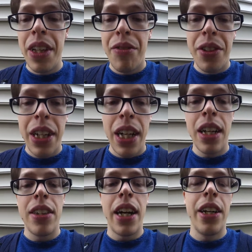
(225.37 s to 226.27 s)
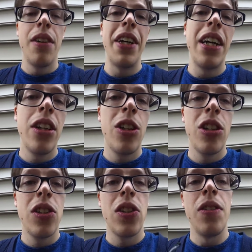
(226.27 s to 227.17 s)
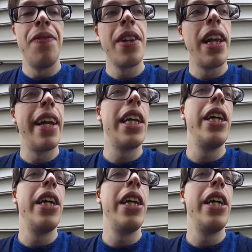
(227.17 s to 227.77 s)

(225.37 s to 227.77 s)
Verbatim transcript: getting tired of Englishes, Latakia